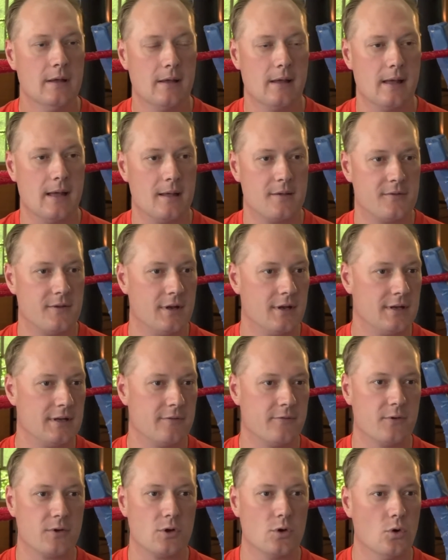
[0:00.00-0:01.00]
uh, setting
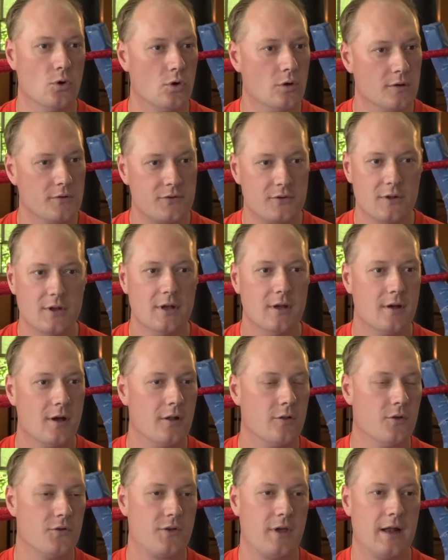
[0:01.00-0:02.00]
different goals,
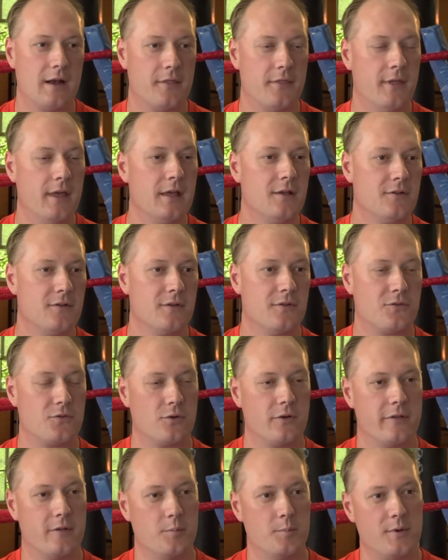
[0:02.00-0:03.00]
all those kind of things, and it's
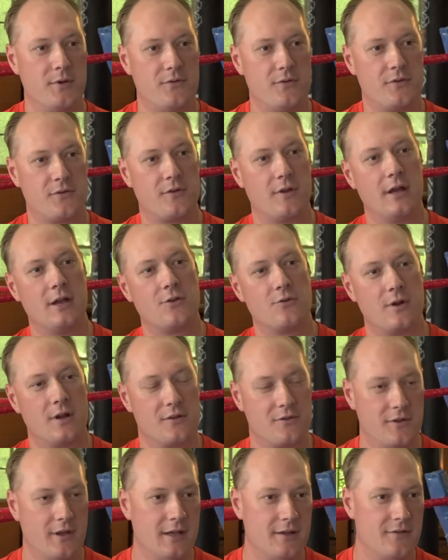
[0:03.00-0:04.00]
sort of the business side
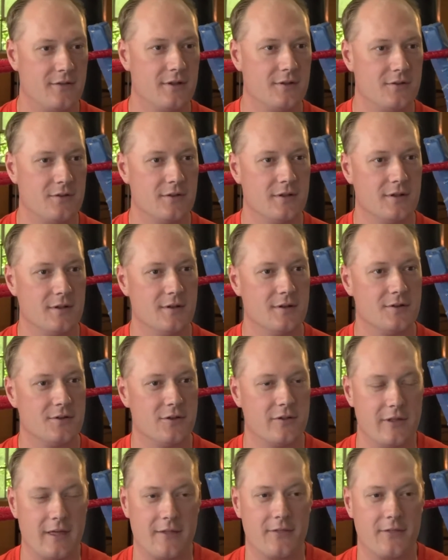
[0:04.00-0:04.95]
translates into the to the